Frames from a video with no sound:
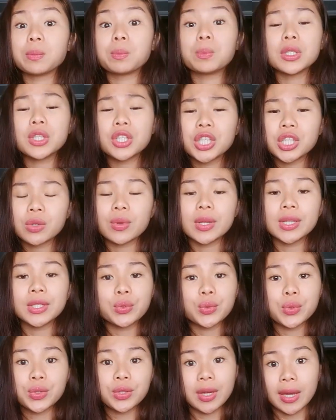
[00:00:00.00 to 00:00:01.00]
And
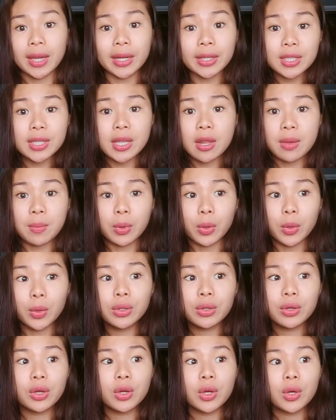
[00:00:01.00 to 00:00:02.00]
again, it puts you
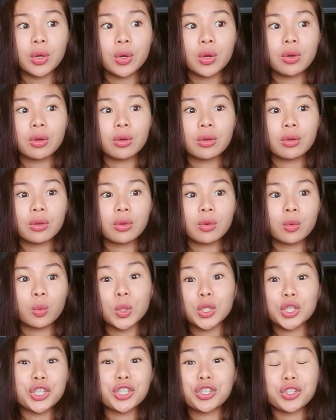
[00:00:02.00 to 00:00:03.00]
into scarcity
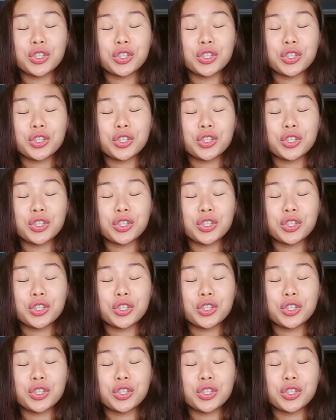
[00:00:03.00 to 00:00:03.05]
mode,